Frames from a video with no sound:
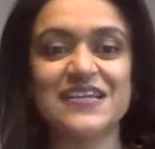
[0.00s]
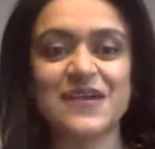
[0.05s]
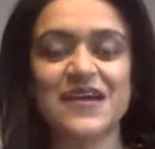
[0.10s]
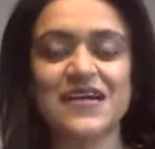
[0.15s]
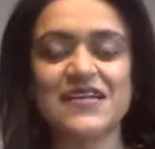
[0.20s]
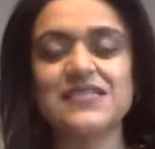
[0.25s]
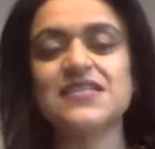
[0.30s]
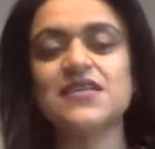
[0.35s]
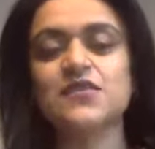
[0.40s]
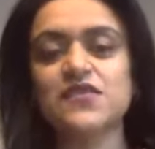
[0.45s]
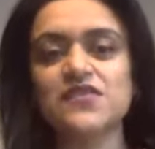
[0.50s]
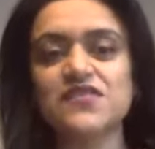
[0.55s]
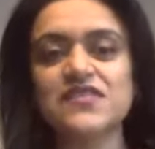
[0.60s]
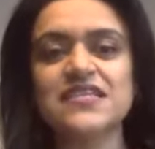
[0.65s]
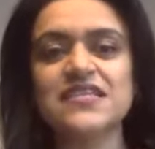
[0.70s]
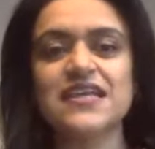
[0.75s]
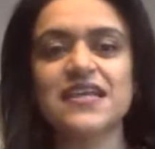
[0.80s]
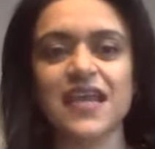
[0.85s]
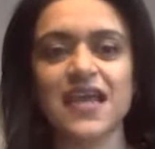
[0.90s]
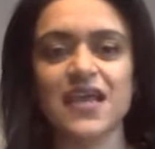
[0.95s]
US. So
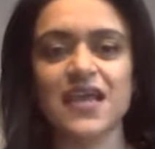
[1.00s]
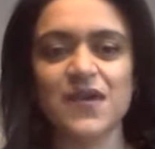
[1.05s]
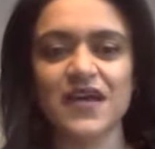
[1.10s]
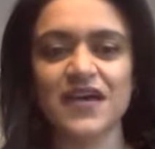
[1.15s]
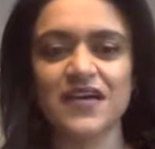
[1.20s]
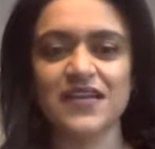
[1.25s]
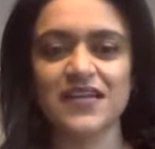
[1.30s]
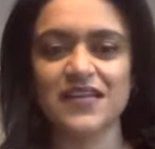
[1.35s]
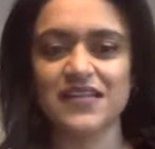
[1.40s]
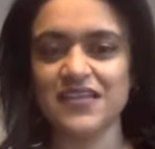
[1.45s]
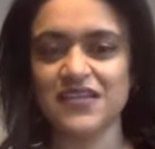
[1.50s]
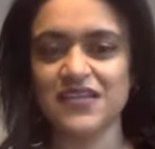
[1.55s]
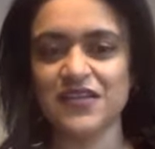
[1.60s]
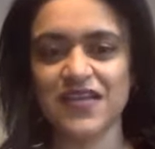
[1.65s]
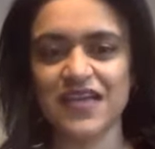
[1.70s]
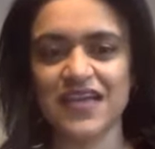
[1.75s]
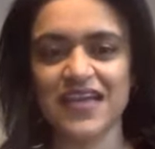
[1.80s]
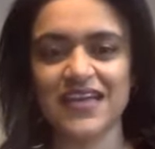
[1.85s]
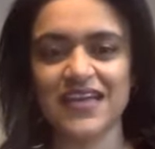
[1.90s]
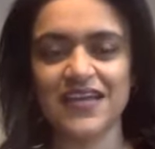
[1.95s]
obviously it came out in the
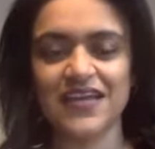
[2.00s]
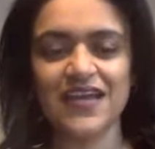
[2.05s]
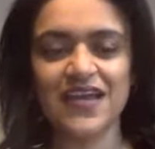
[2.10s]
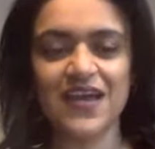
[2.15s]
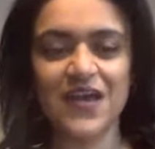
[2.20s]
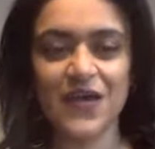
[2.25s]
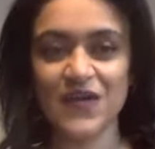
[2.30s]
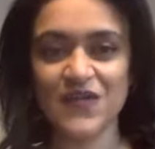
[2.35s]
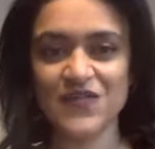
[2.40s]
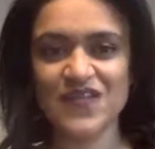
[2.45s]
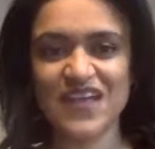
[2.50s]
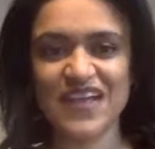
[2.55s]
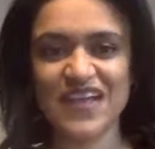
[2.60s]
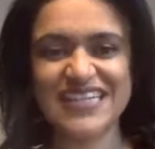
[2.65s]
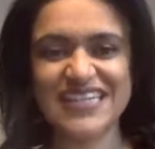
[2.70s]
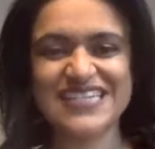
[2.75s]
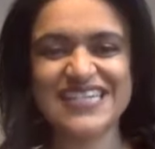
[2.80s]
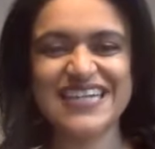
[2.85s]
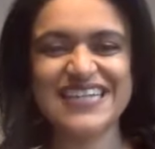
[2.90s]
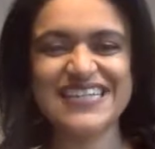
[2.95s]
UK on
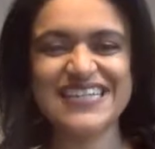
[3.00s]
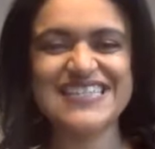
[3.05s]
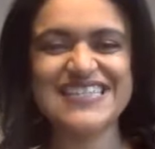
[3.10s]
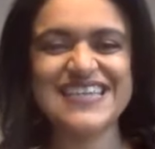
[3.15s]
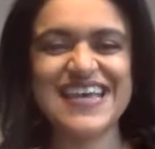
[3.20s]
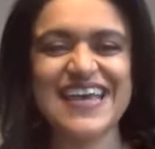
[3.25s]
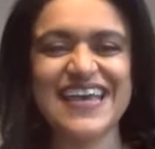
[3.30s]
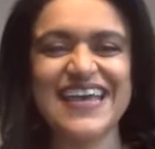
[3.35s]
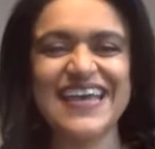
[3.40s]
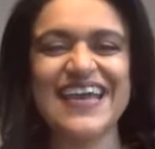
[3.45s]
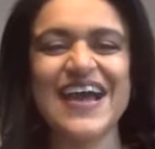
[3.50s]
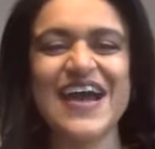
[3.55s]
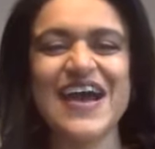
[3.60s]
Valentine's Day.